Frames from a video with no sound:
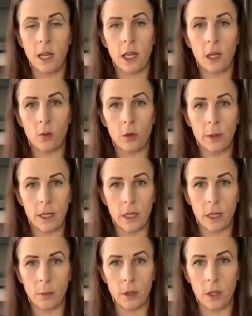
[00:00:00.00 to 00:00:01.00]
It will be
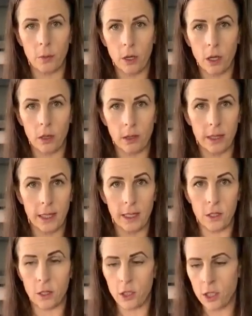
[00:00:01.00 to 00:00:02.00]
up on the blog
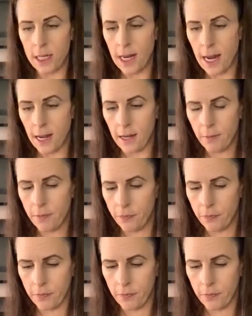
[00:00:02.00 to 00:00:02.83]
later today.